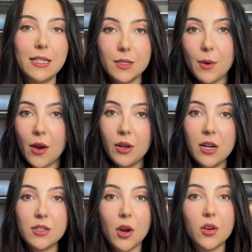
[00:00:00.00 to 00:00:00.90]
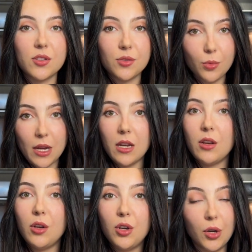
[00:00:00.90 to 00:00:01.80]
These brownies are
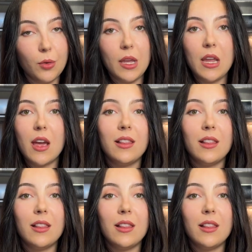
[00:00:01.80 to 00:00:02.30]
sweet, gooey,